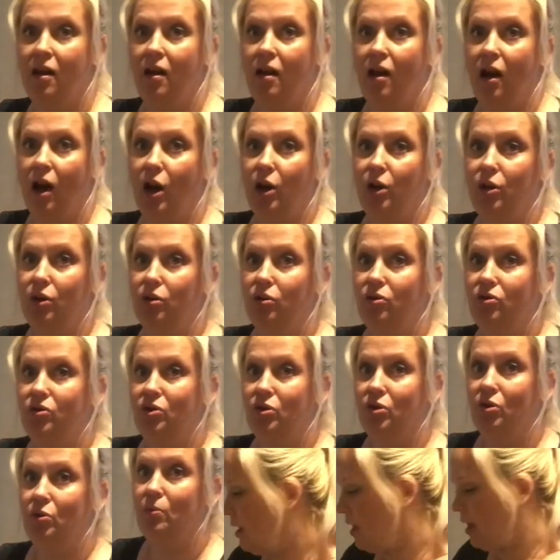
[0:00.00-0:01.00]
on
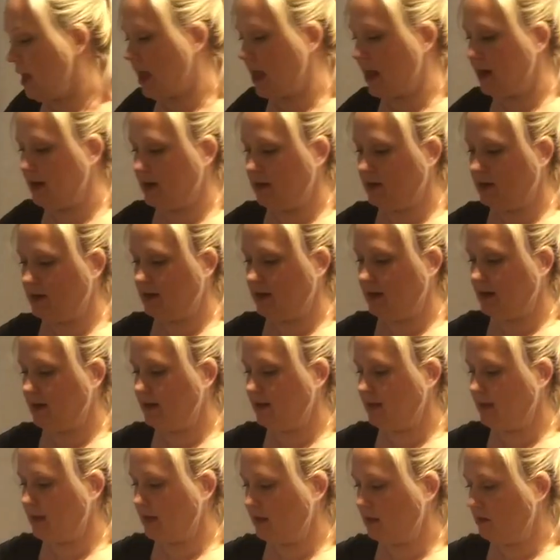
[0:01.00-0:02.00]
YouTube, and she
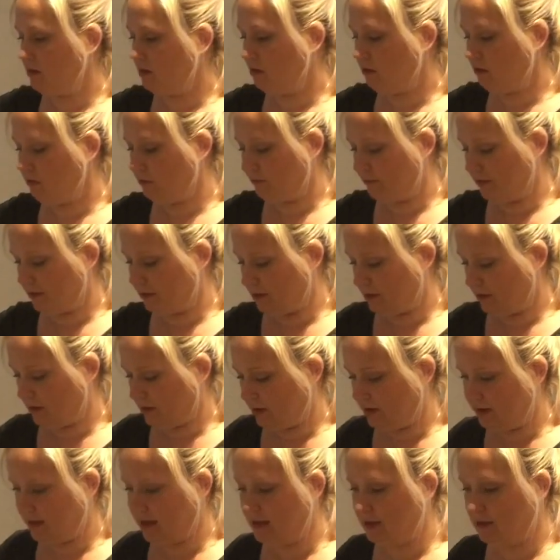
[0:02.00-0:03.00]
sent over
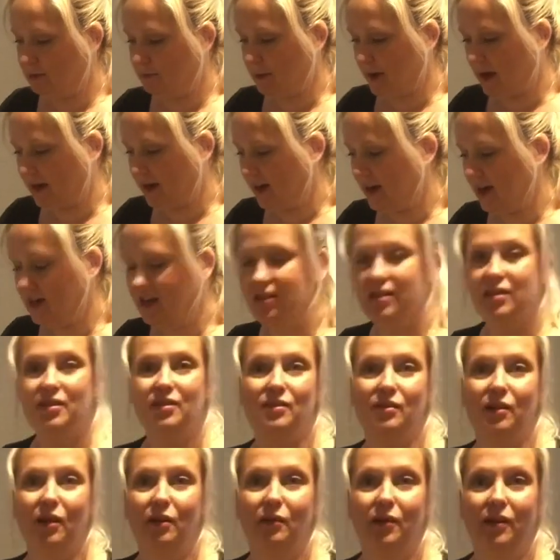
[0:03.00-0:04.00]
this package,
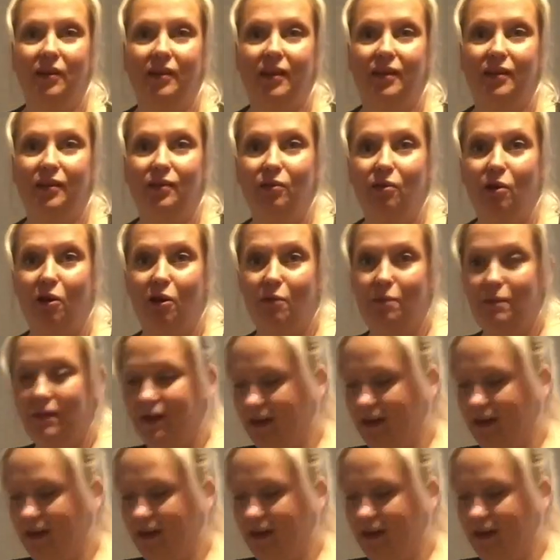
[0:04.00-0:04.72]
so I wanted to open